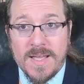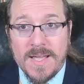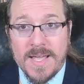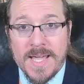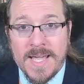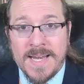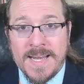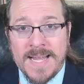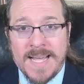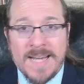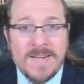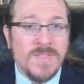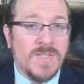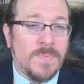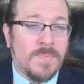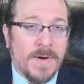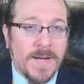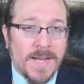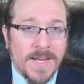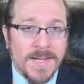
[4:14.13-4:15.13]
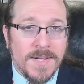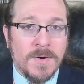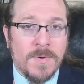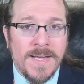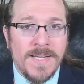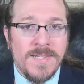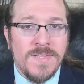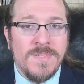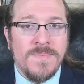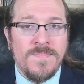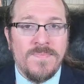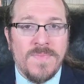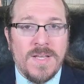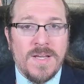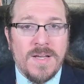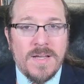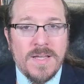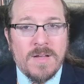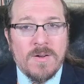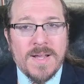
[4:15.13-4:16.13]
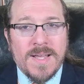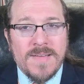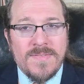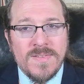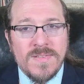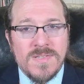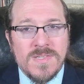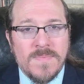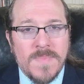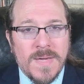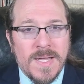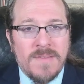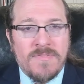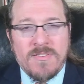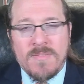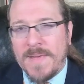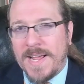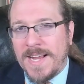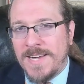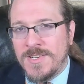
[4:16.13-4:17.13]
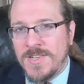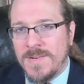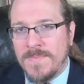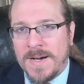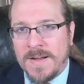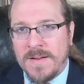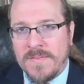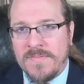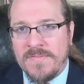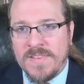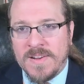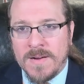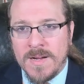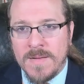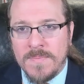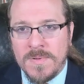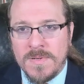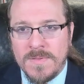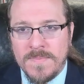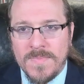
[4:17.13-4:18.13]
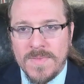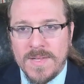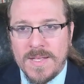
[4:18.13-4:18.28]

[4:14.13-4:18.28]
In an algebraic equation, you're given some information about a variable,